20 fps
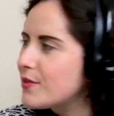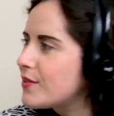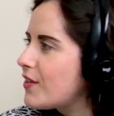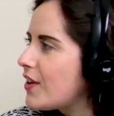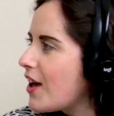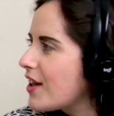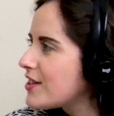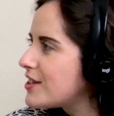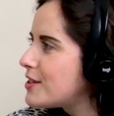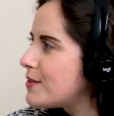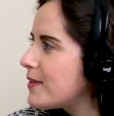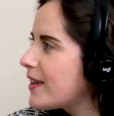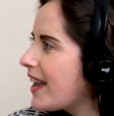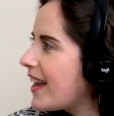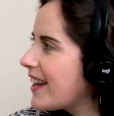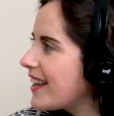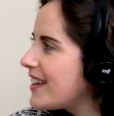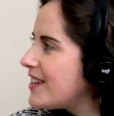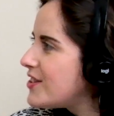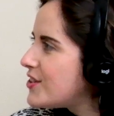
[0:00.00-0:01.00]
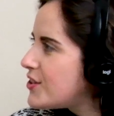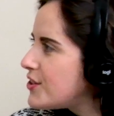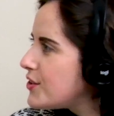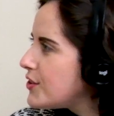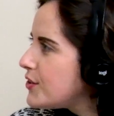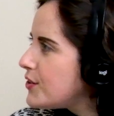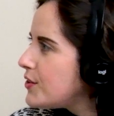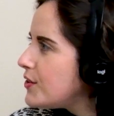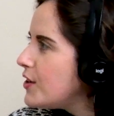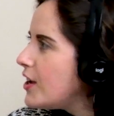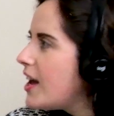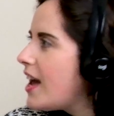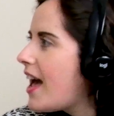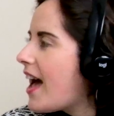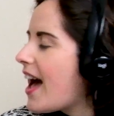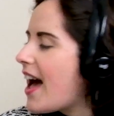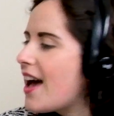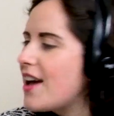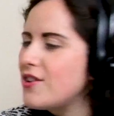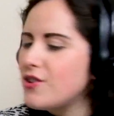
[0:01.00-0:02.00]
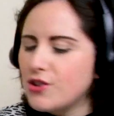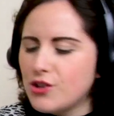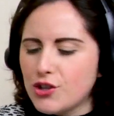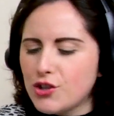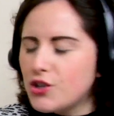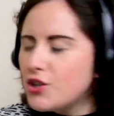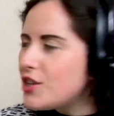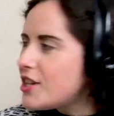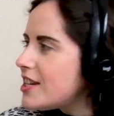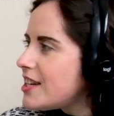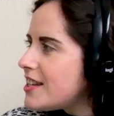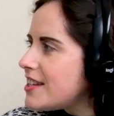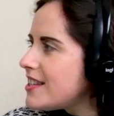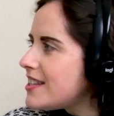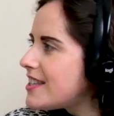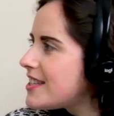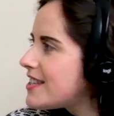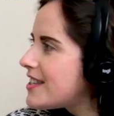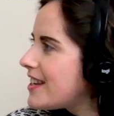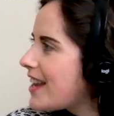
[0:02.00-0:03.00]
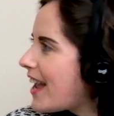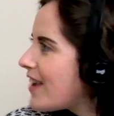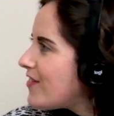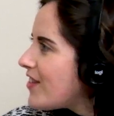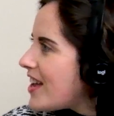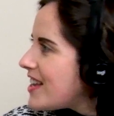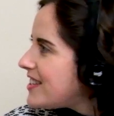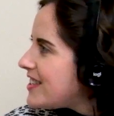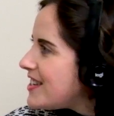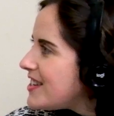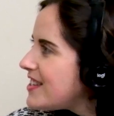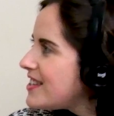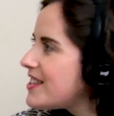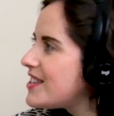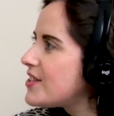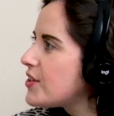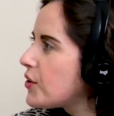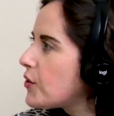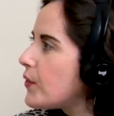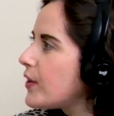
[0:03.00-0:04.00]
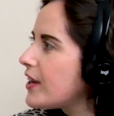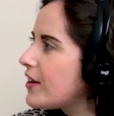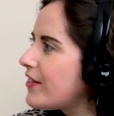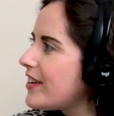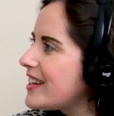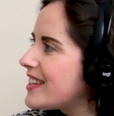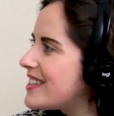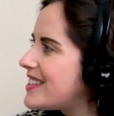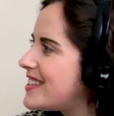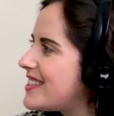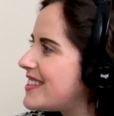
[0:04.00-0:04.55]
We've lots to be getting into. New students, live lessons. It's all going great.